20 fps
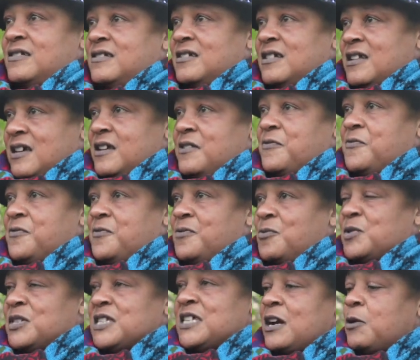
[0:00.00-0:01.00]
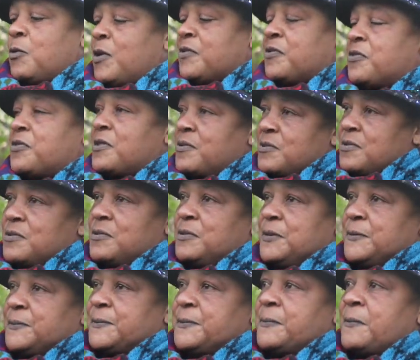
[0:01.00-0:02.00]
life which I went through.
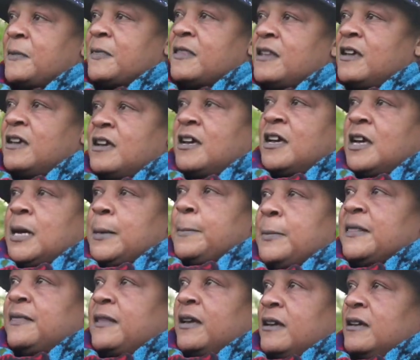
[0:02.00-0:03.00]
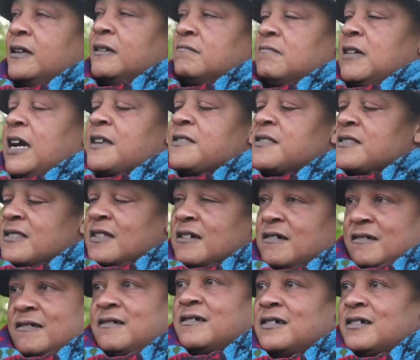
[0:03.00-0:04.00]
But then I
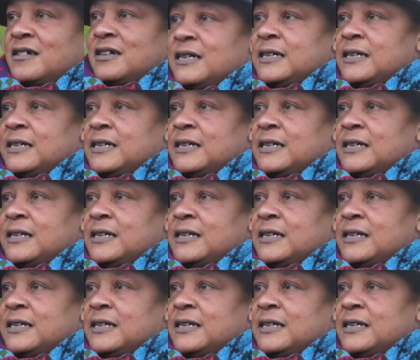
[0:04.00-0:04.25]
thank